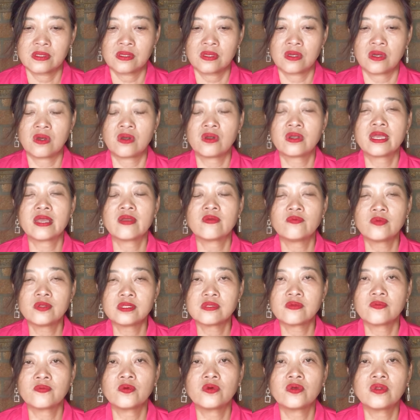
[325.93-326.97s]
Okay, first
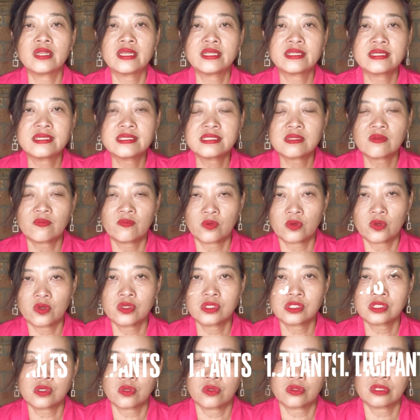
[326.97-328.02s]
of all, let us focus
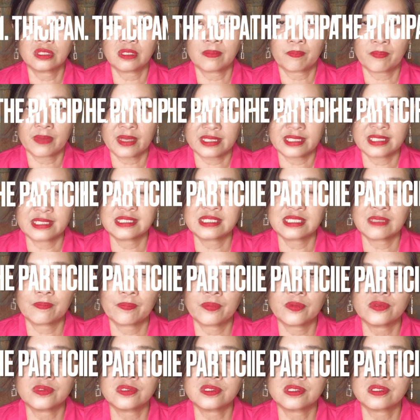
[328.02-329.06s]
on the
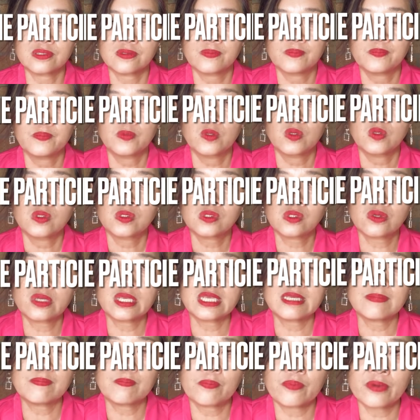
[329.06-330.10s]
participants. So
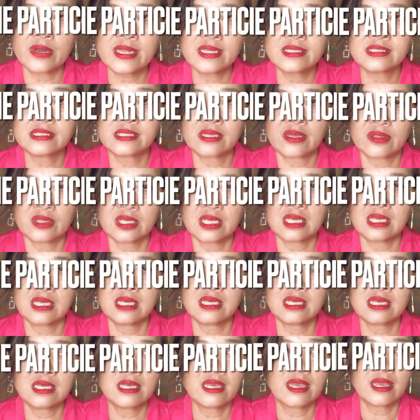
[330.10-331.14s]
in Bray study,
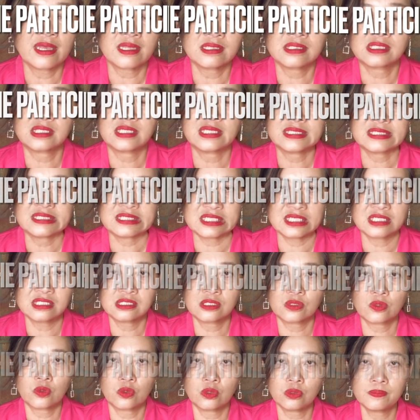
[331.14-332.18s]
he has six
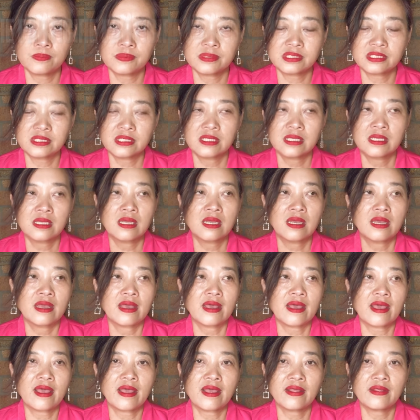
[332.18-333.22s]
groups
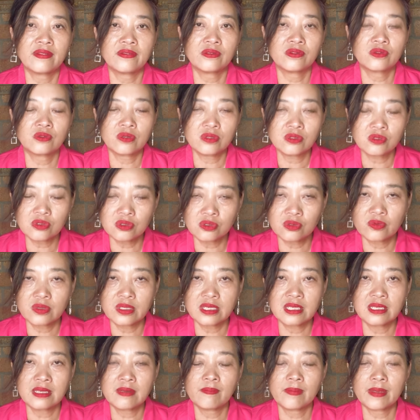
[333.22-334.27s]
and
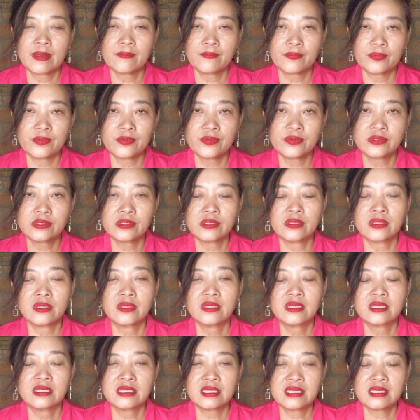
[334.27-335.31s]
23 members.
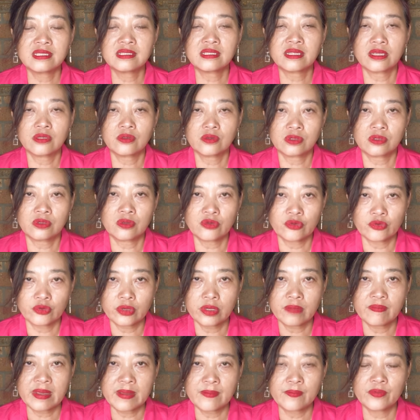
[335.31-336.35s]
These 23
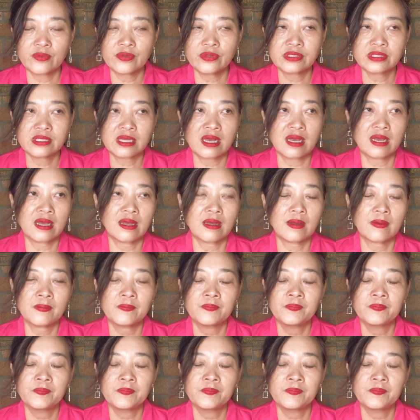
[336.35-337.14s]
members are